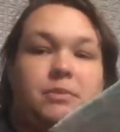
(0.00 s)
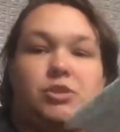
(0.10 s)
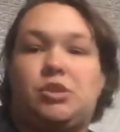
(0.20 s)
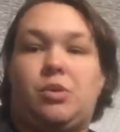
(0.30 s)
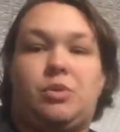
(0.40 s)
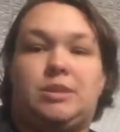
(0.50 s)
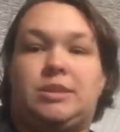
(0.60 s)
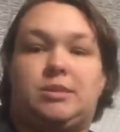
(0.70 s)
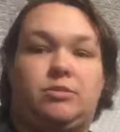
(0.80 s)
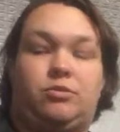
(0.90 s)
So this
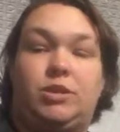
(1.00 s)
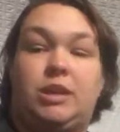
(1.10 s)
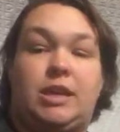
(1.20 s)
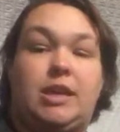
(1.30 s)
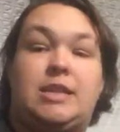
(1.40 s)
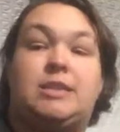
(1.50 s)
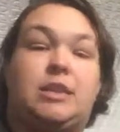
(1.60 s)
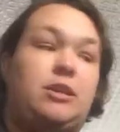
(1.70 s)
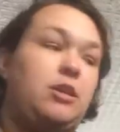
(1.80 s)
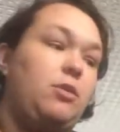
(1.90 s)
is really
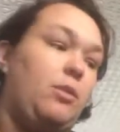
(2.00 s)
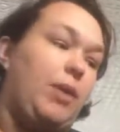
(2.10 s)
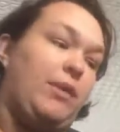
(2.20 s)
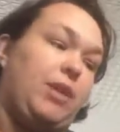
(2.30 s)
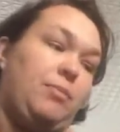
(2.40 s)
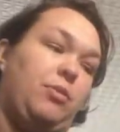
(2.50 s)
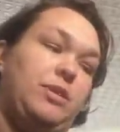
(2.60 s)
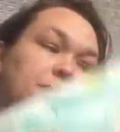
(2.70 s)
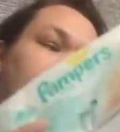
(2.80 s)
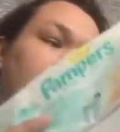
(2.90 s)
easy, and we have a couple of
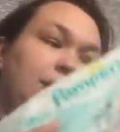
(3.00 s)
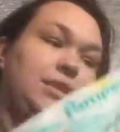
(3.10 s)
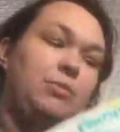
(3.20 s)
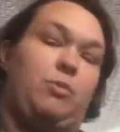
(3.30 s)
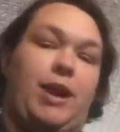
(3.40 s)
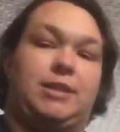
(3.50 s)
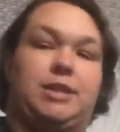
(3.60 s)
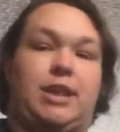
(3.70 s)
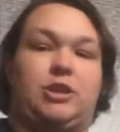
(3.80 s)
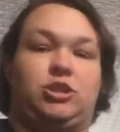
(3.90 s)
these different like sample packs,
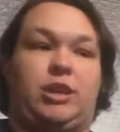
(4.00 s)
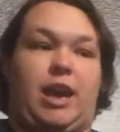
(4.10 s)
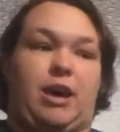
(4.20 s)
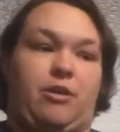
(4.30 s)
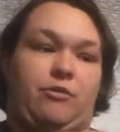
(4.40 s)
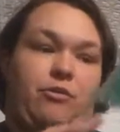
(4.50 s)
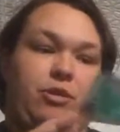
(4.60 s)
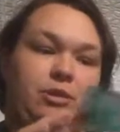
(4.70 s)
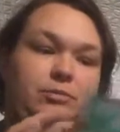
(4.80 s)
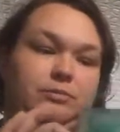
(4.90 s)
and I actually have,
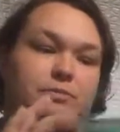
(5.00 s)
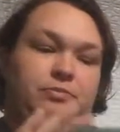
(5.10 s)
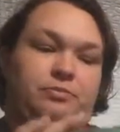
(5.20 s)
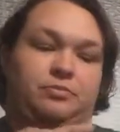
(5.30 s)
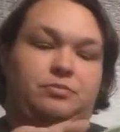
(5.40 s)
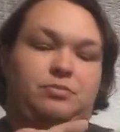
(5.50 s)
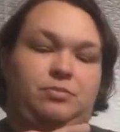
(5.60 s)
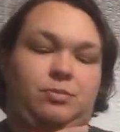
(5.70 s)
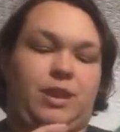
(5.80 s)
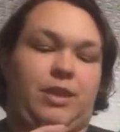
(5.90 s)

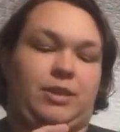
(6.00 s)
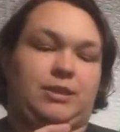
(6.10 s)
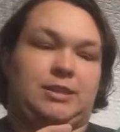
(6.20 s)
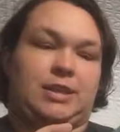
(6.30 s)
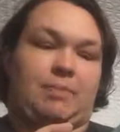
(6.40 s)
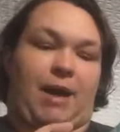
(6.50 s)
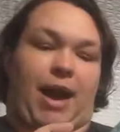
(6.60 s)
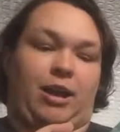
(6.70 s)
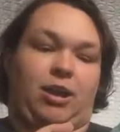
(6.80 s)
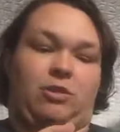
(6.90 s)
I think this is a
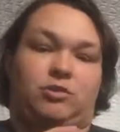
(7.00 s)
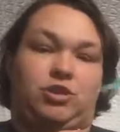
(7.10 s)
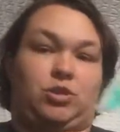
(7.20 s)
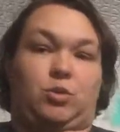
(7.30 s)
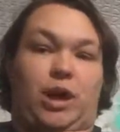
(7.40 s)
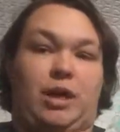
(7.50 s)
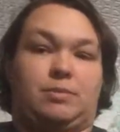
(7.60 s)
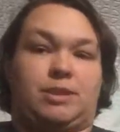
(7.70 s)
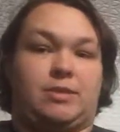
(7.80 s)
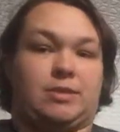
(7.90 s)
pack of 2
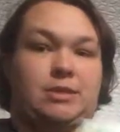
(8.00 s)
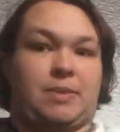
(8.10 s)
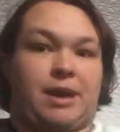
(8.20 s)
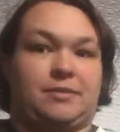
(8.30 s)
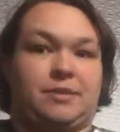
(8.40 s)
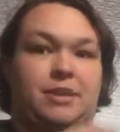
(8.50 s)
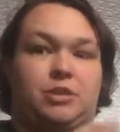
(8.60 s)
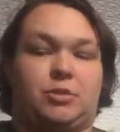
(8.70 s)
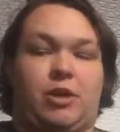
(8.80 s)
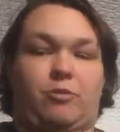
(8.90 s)
wipes, and this is a pack of
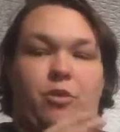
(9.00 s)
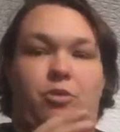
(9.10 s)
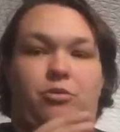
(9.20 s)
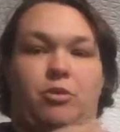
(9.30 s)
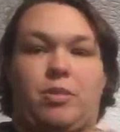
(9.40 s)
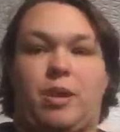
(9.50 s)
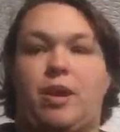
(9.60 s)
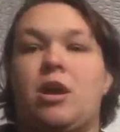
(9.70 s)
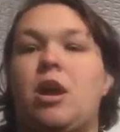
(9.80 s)
6, so we have both thrown in there.